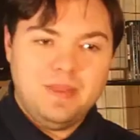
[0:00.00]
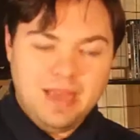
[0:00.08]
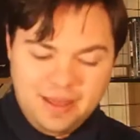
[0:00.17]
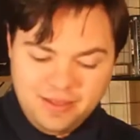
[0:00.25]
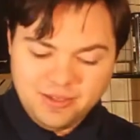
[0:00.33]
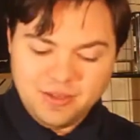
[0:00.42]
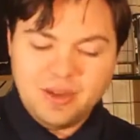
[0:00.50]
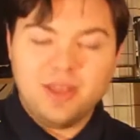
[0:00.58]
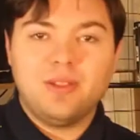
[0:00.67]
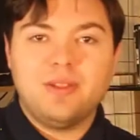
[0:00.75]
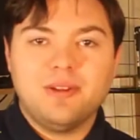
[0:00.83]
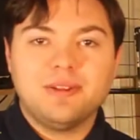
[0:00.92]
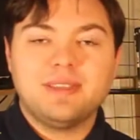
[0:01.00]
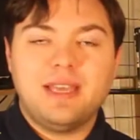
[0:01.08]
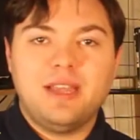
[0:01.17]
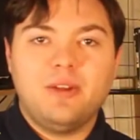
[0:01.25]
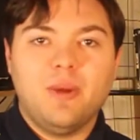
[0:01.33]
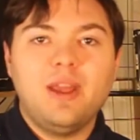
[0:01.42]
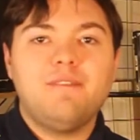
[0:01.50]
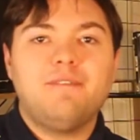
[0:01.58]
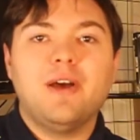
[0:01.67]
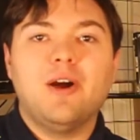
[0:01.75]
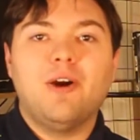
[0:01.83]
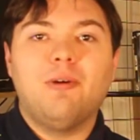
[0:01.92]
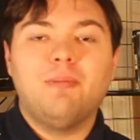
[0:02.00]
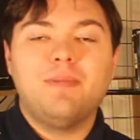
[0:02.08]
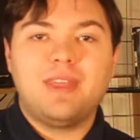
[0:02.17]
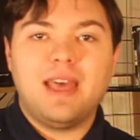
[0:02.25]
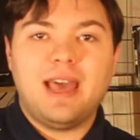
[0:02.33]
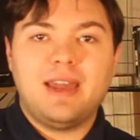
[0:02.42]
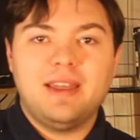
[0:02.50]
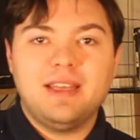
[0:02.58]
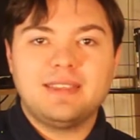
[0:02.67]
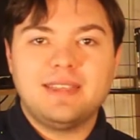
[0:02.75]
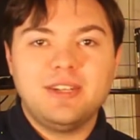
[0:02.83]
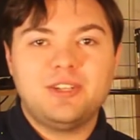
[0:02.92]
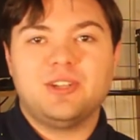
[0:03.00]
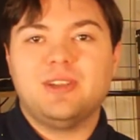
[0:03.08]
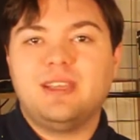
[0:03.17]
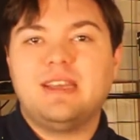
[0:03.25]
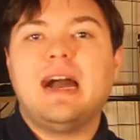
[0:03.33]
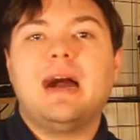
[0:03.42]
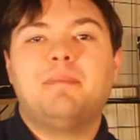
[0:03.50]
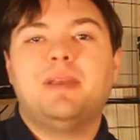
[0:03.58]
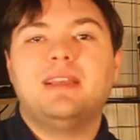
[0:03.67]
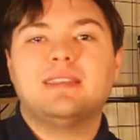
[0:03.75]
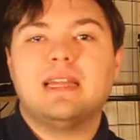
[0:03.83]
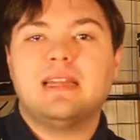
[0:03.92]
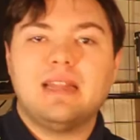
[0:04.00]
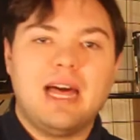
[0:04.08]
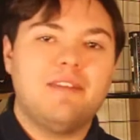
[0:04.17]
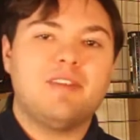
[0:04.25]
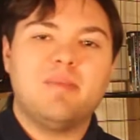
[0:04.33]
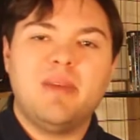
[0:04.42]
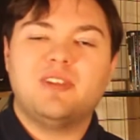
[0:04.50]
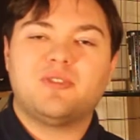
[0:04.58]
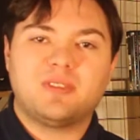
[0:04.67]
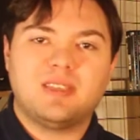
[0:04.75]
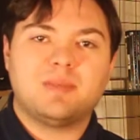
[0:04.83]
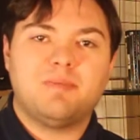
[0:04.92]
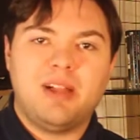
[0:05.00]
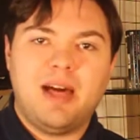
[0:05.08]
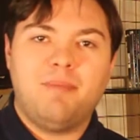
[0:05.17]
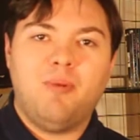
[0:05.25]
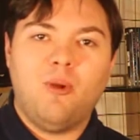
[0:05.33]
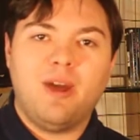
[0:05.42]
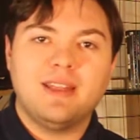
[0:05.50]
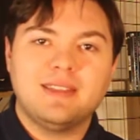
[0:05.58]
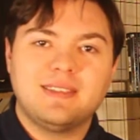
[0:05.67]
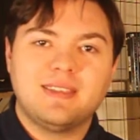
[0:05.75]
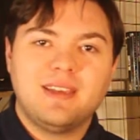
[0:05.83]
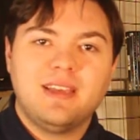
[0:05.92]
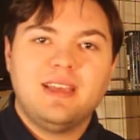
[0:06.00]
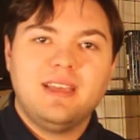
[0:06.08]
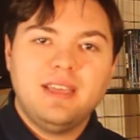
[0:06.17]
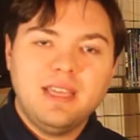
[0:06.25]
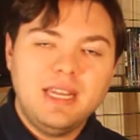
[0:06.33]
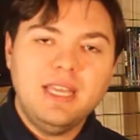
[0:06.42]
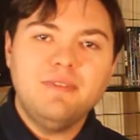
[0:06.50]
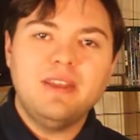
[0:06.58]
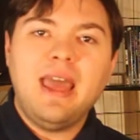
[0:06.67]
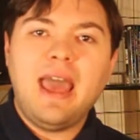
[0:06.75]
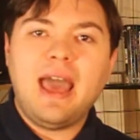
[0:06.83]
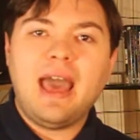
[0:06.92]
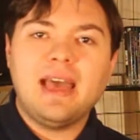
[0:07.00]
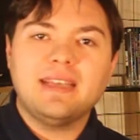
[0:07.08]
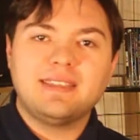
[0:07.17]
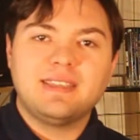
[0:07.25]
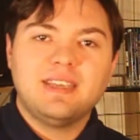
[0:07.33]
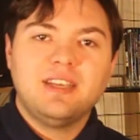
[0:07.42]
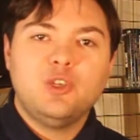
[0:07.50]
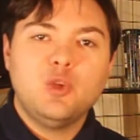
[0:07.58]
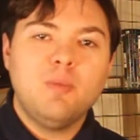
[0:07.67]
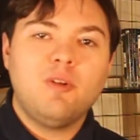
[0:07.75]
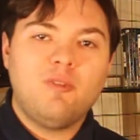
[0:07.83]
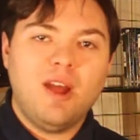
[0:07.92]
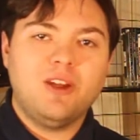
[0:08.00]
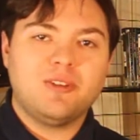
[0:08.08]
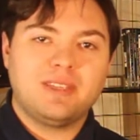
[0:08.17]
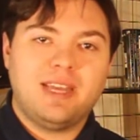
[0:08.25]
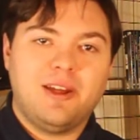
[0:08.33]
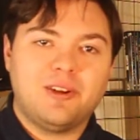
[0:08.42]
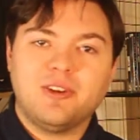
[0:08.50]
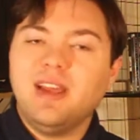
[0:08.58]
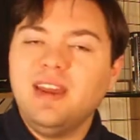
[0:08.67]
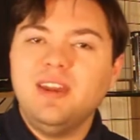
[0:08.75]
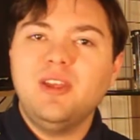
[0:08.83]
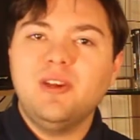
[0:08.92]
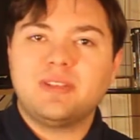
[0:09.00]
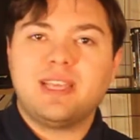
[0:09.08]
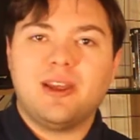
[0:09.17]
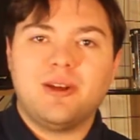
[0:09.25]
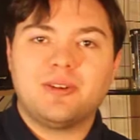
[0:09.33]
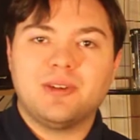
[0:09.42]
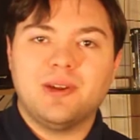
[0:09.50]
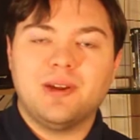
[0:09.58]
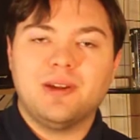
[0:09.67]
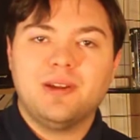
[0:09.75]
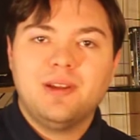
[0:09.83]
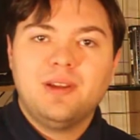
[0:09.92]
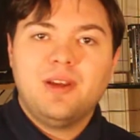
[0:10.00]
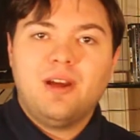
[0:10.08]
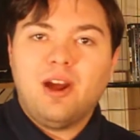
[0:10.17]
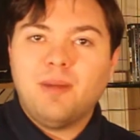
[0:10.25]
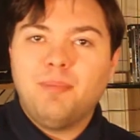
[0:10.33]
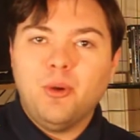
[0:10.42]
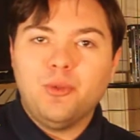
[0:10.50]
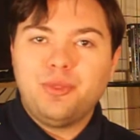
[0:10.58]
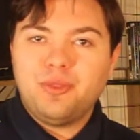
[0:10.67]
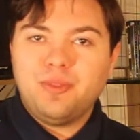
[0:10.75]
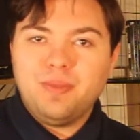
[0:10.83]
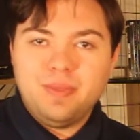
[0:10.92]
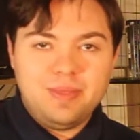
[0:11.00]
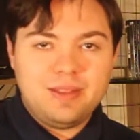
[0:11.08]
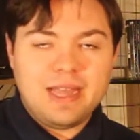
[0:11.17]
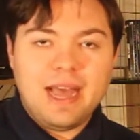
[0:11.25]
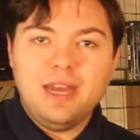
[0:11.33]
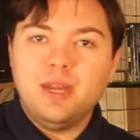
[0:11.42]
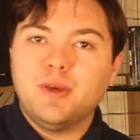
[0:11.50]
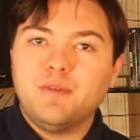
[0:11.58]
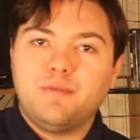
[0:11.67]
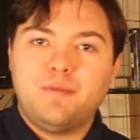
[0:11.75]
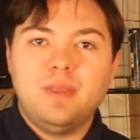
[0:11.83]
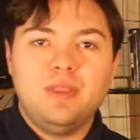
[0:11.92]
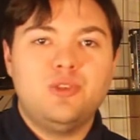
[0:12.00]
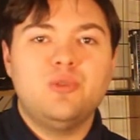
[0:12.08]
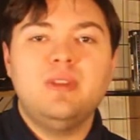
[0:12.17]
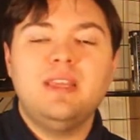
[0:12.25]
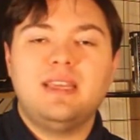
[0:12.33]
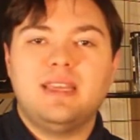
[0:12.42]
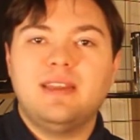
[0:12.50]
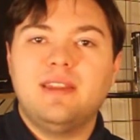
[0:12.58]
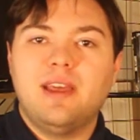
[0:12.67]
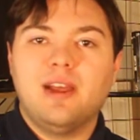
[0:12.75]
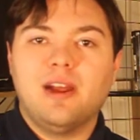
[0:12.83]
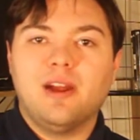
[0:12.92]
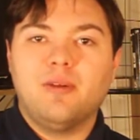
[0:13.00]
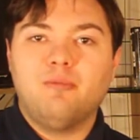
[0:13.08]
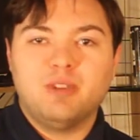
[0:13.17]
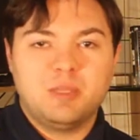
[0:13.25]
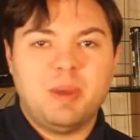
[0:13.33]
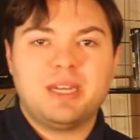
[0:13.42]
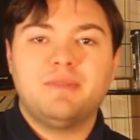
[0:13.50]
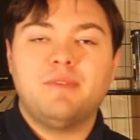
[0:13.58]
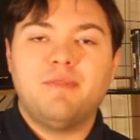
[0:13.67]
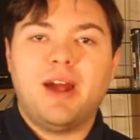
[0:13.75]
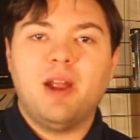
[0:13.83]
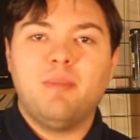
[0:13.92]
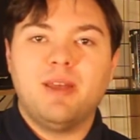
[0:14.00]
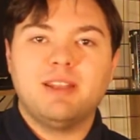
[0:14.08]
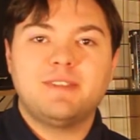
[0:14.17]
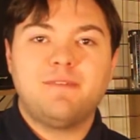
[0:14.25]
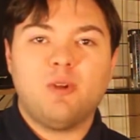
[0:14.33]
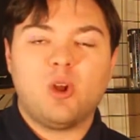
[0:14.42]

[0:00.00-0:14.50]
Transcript: Yeah, there's a great film that essentially copies a lot of the Matrix's plot points. It even has Ewan McGregor's character and Neo's character are both kind of unique in their respective environments for